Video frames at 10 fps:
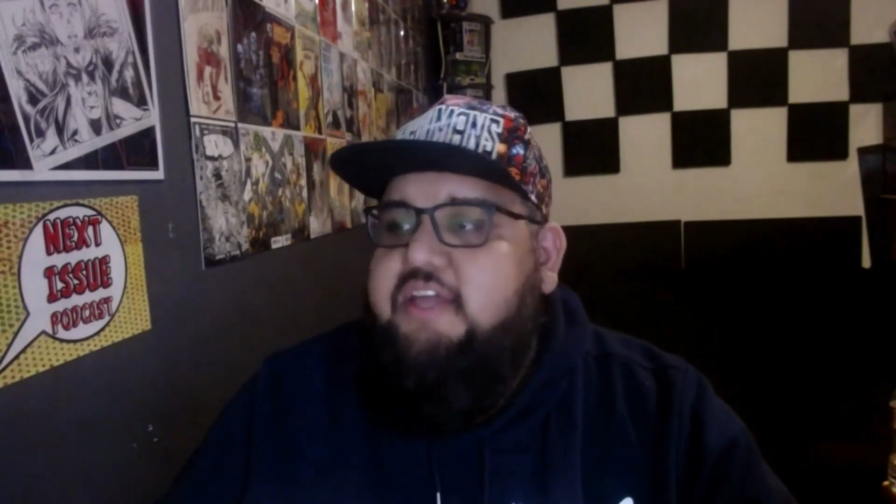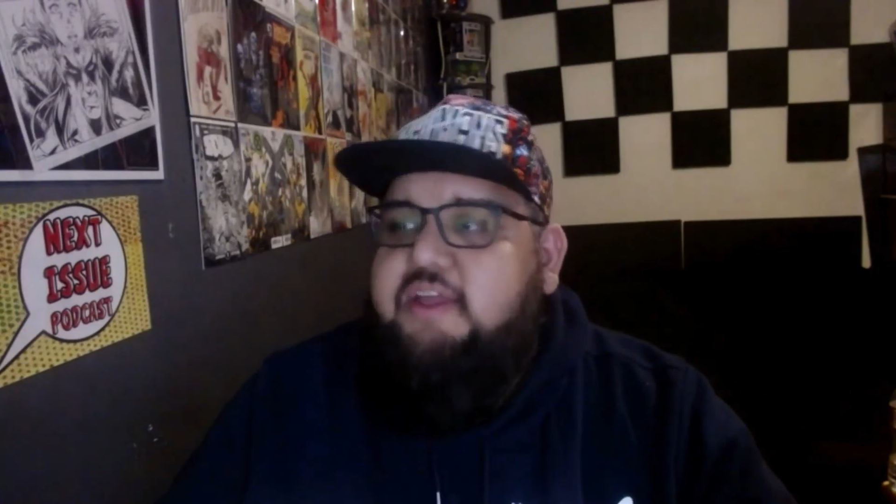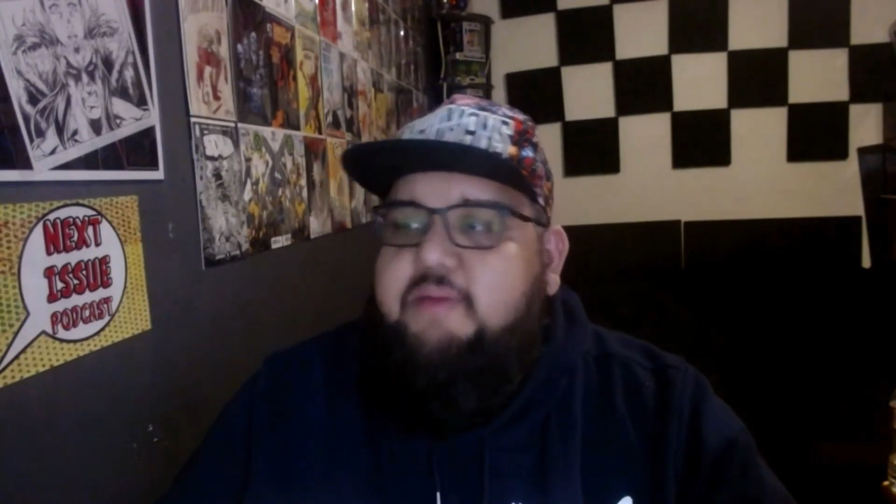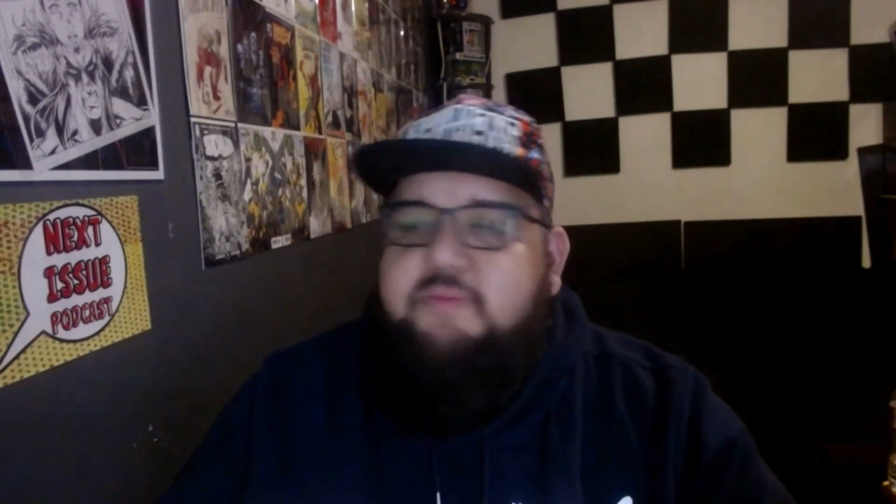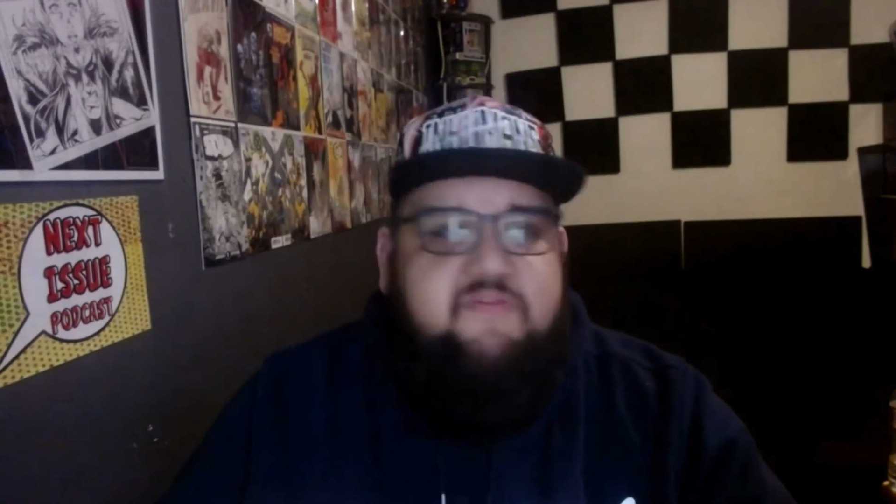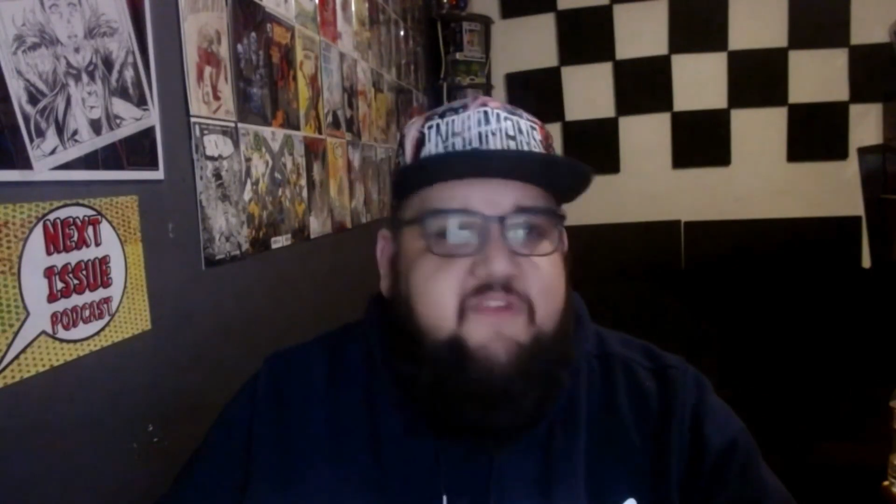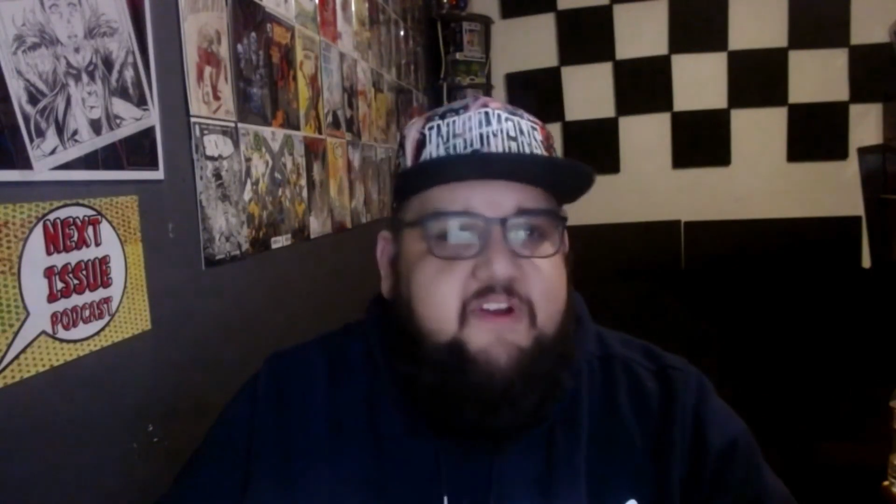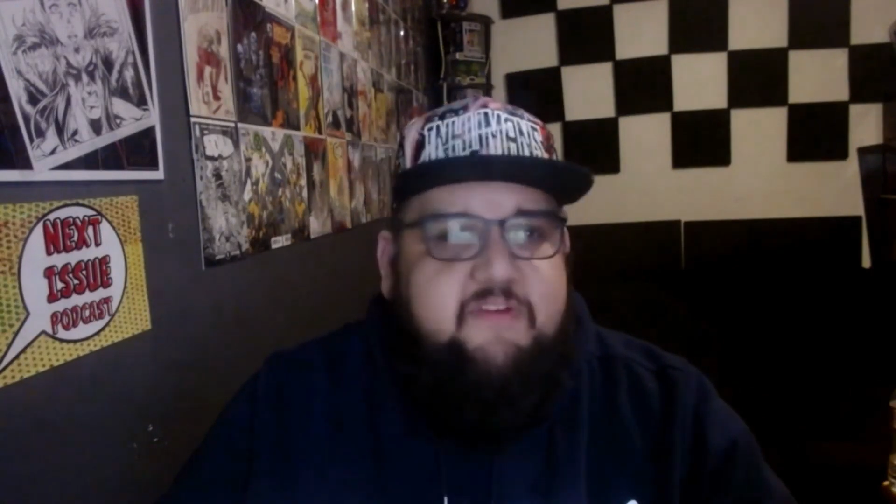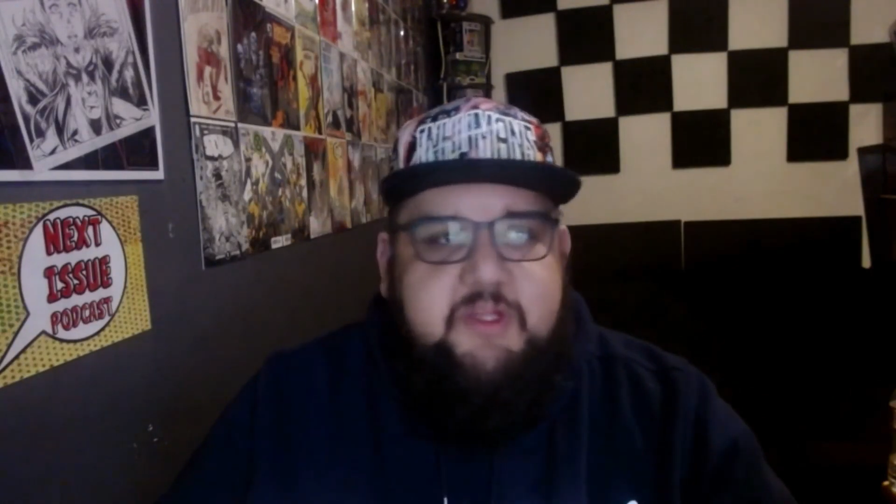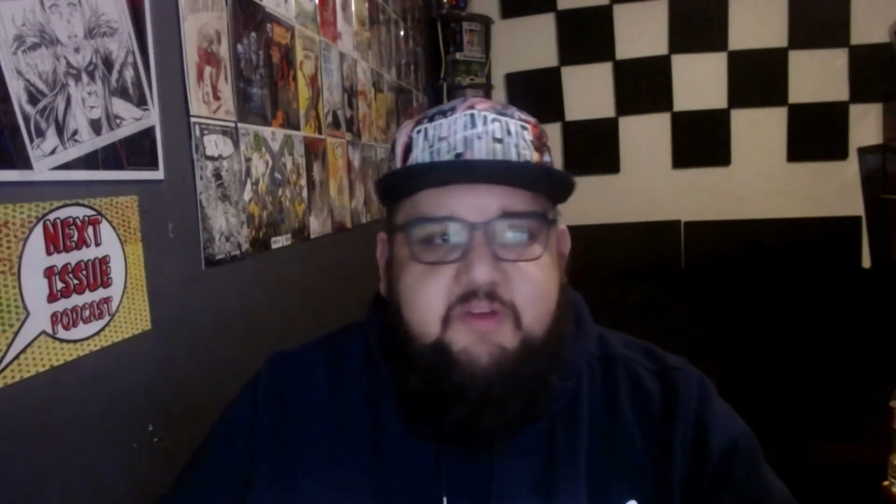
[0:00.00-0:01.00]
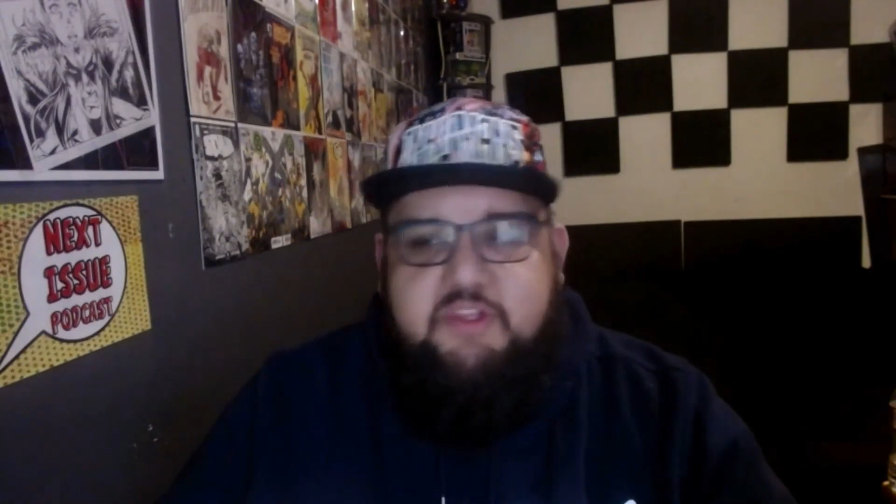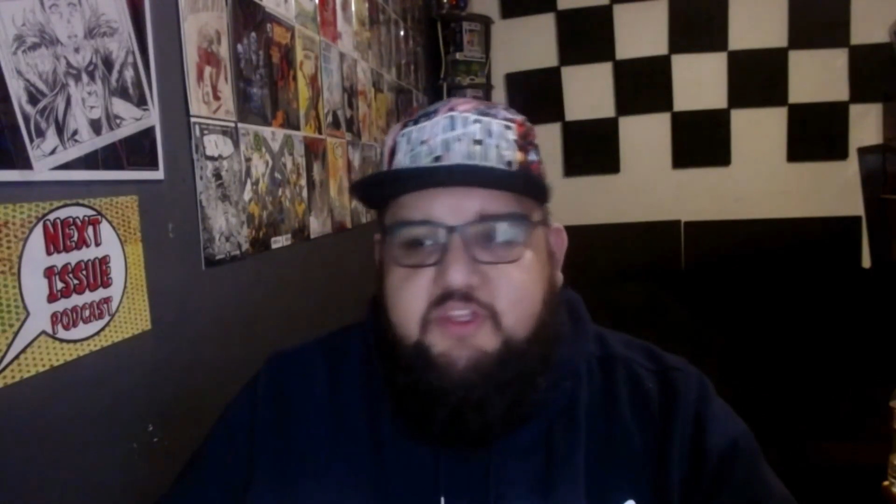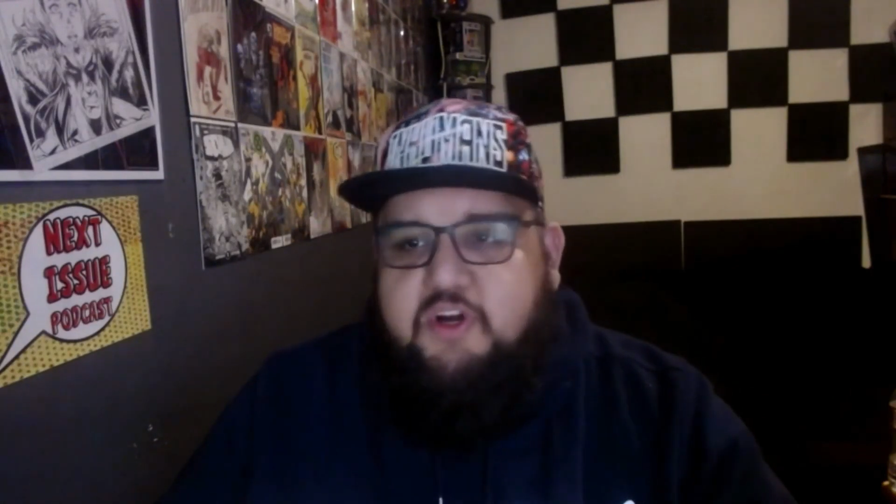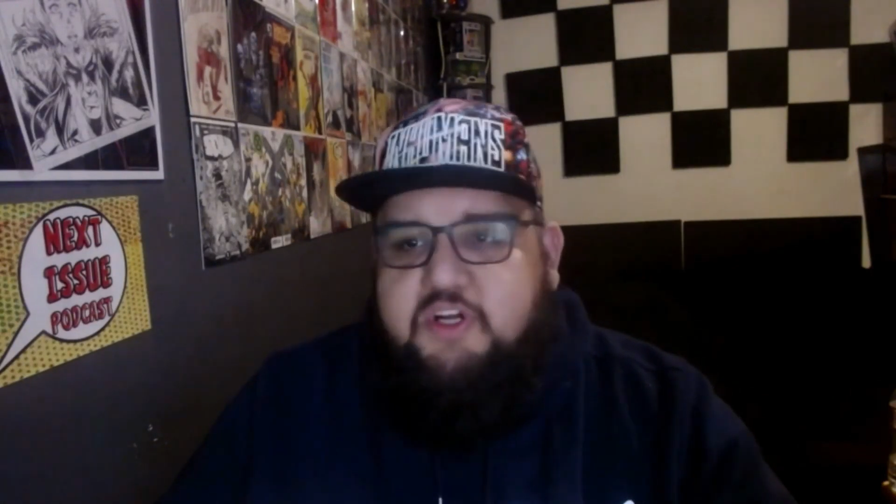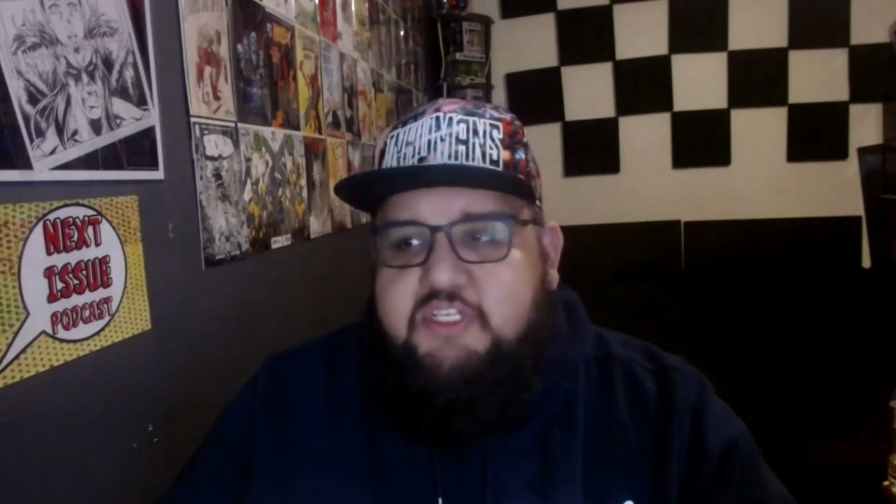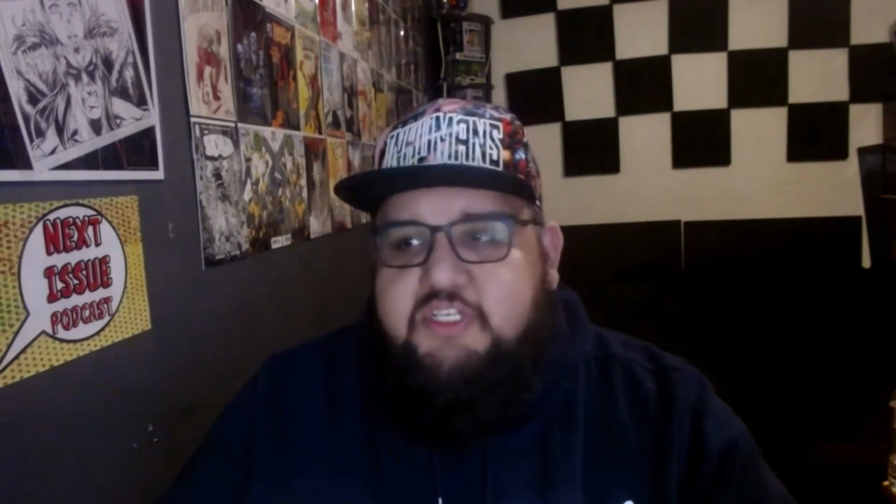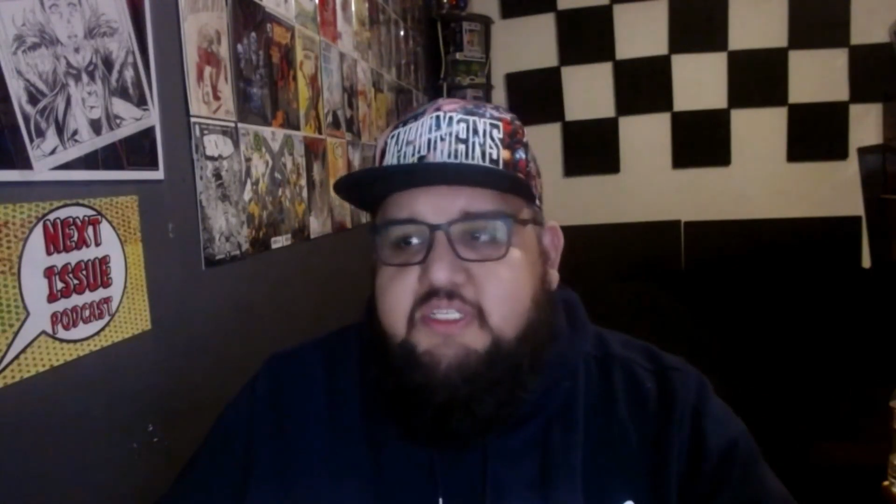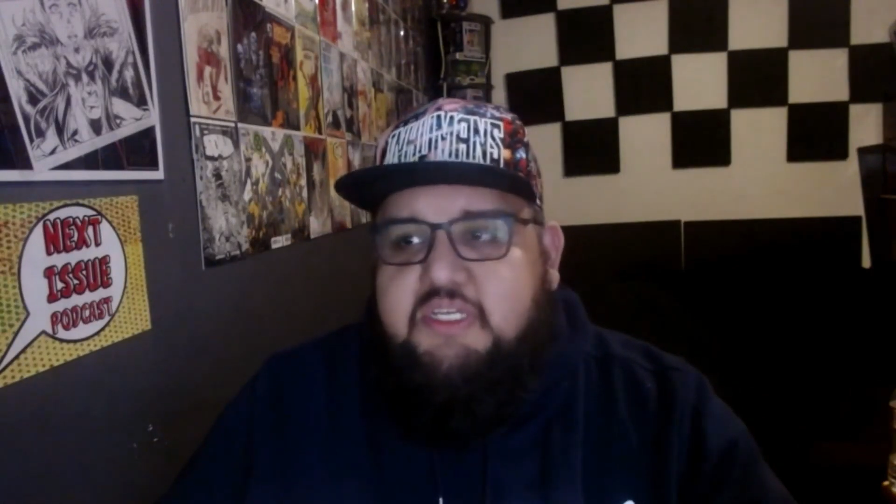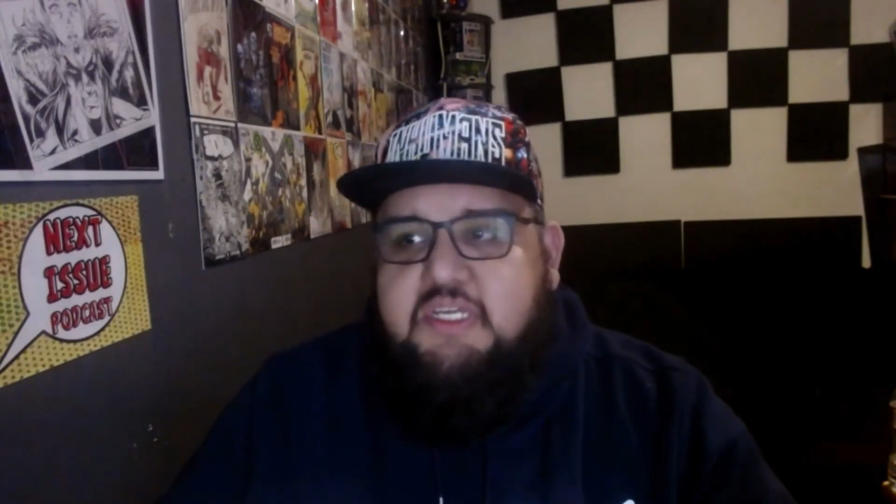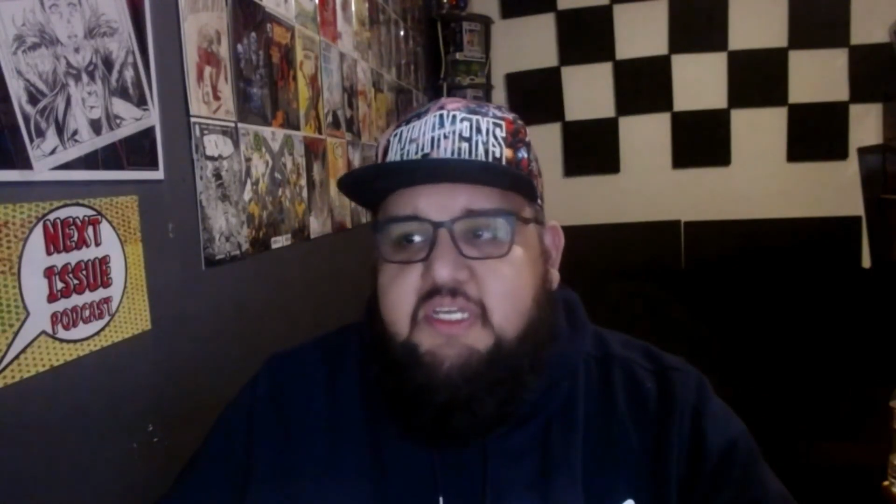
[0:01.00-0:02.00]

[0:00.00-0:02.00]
am not very familiar with the artist,